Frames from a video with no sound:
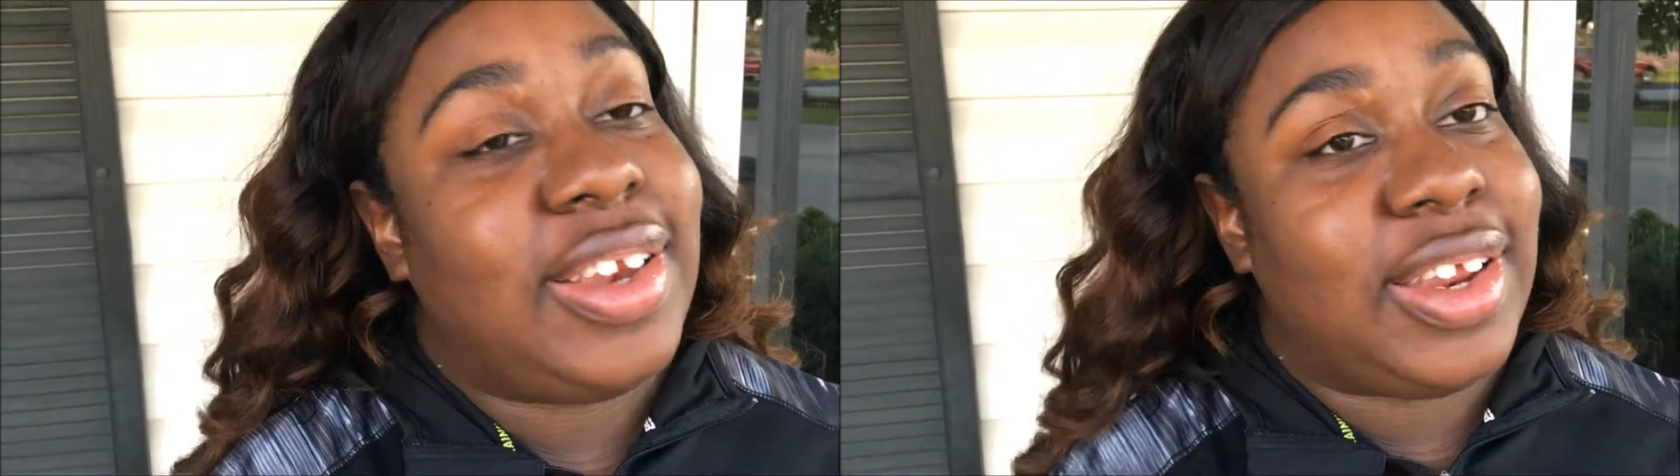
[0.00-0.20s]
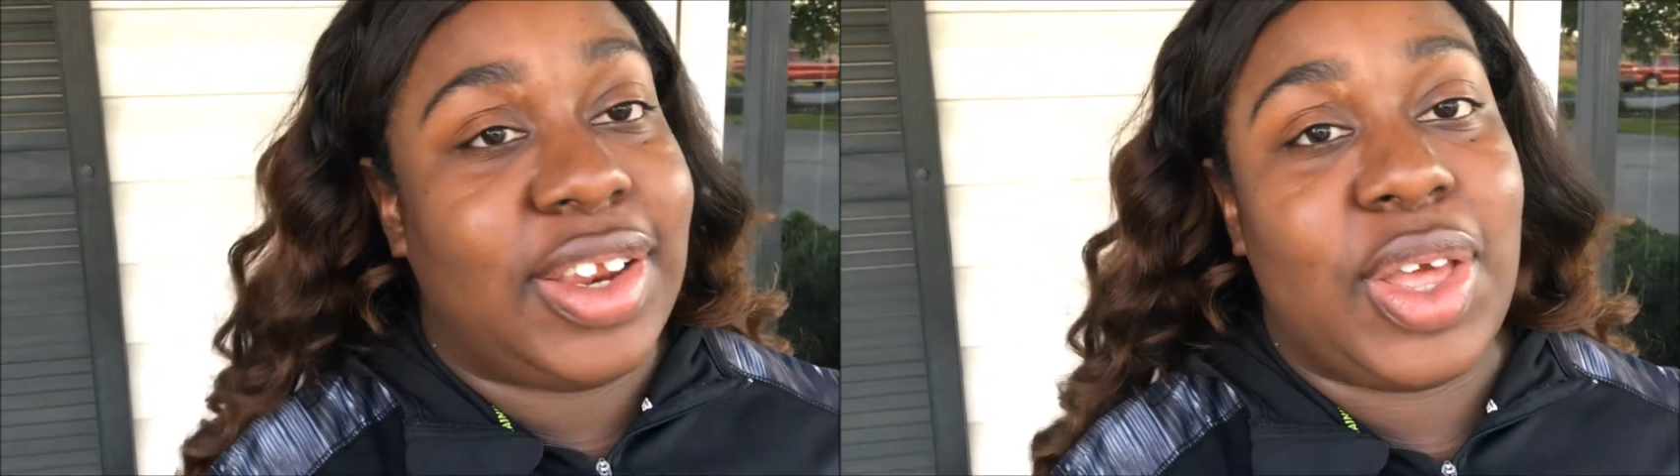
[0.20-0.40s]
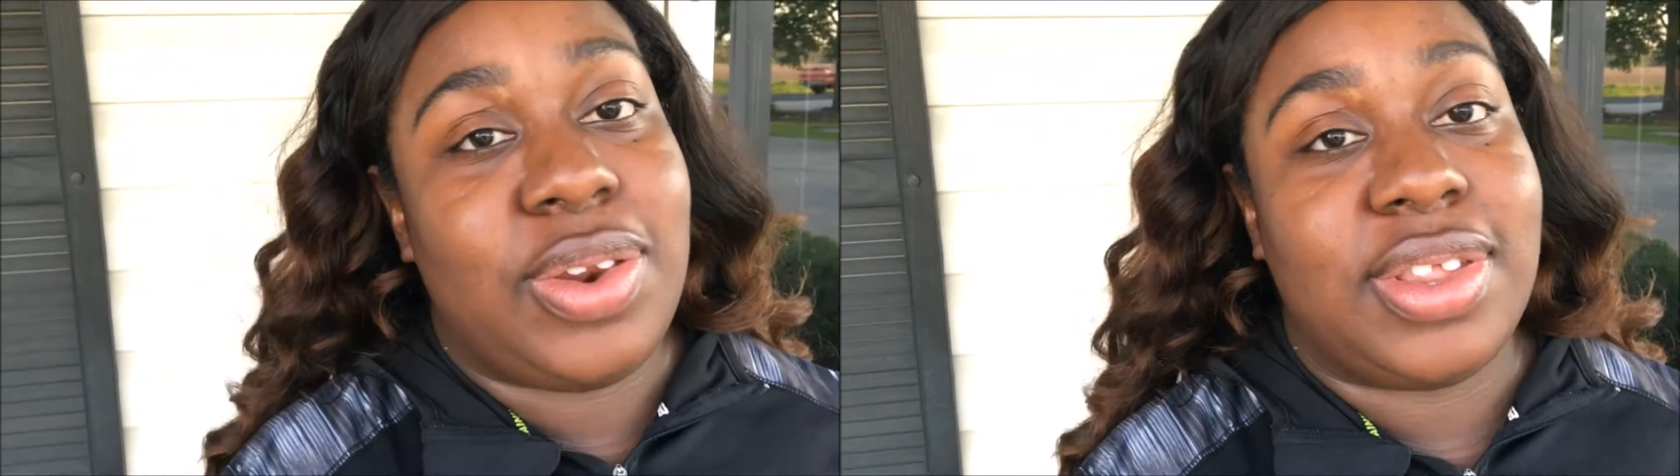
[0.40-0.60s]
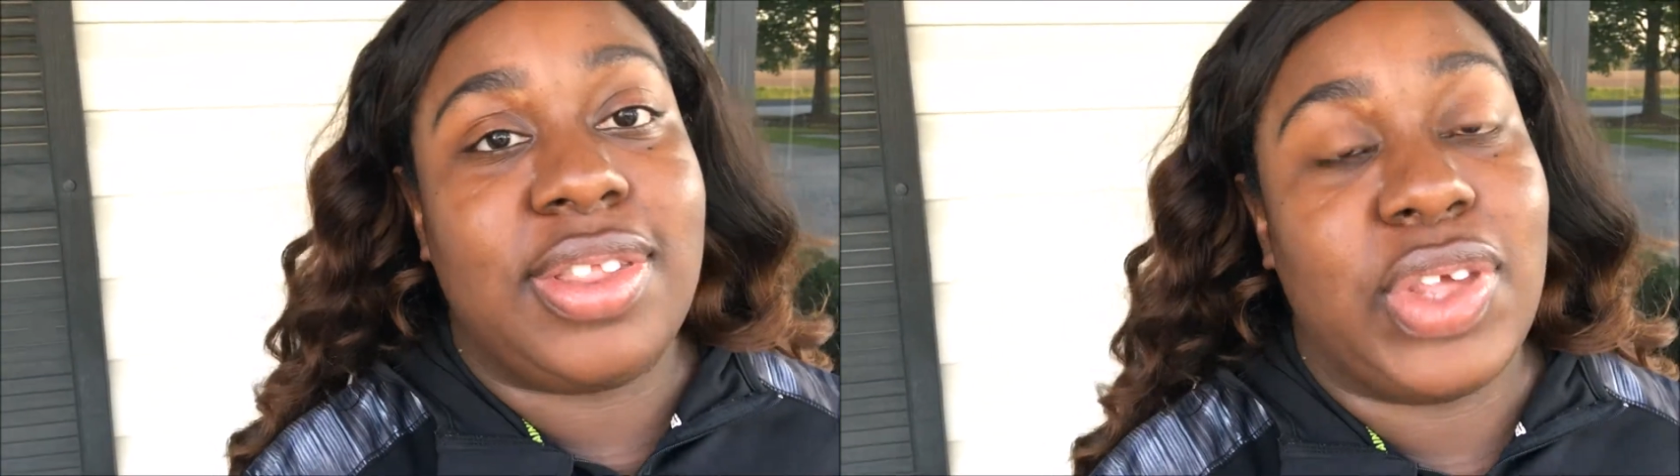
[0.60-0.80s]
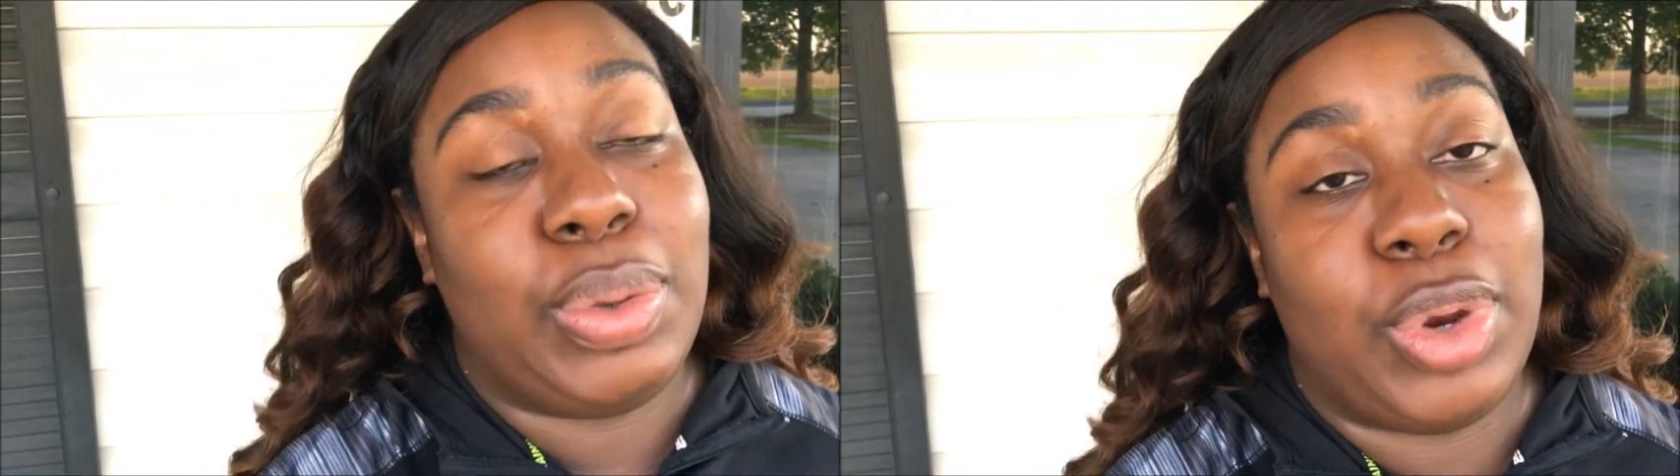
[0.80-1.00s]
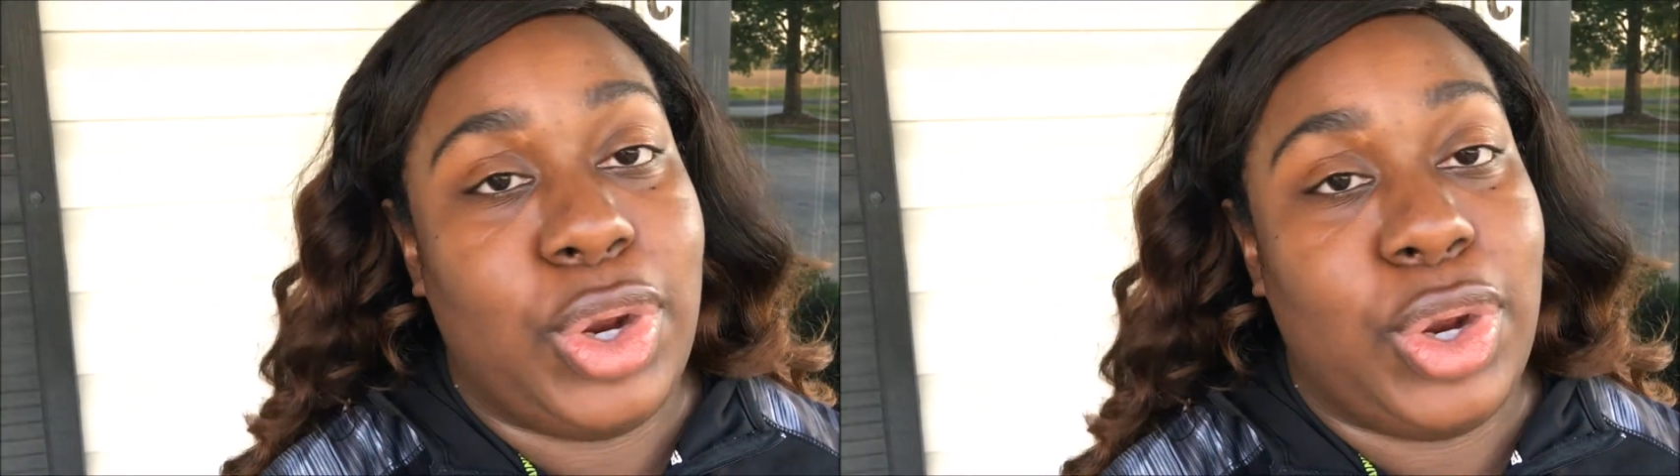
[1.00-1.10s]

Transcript: didn't go to sleep